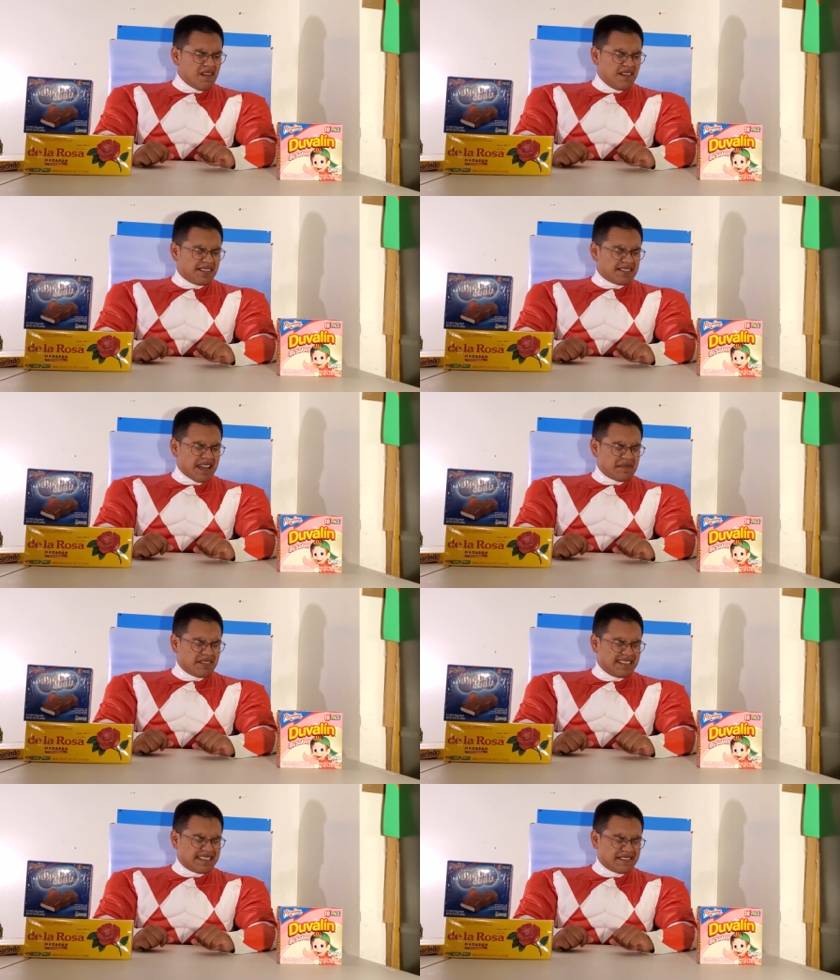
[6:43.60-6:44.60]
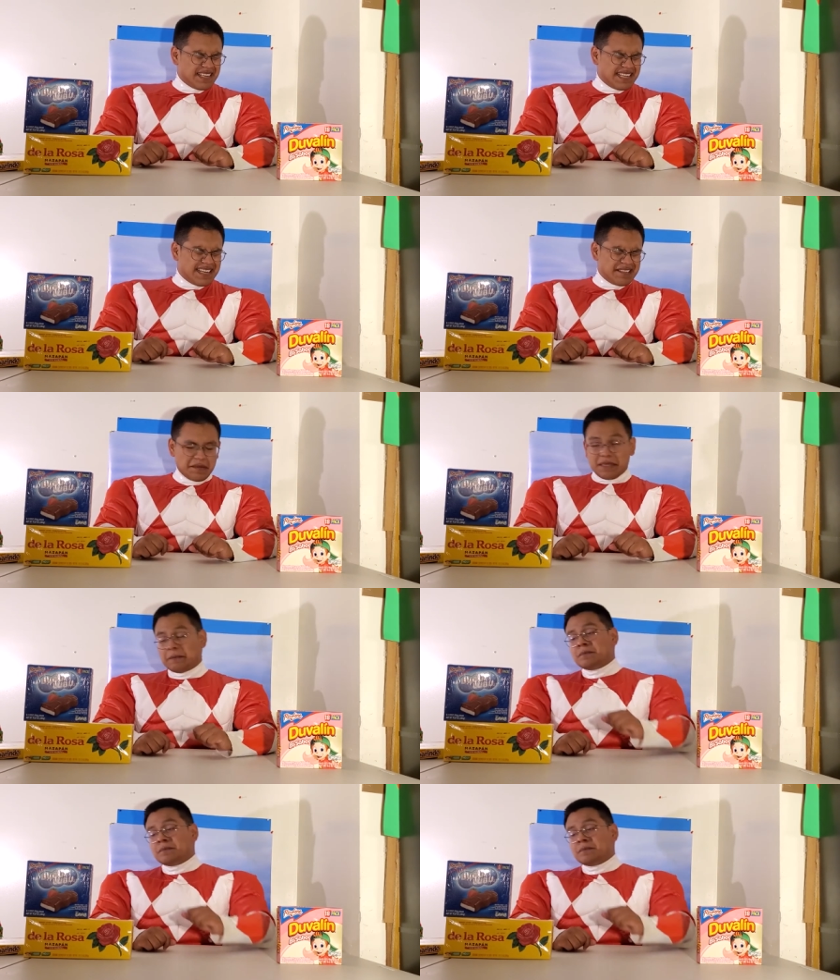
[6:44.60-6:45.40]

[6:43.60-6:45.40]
oh, the tamarind is really getting to me.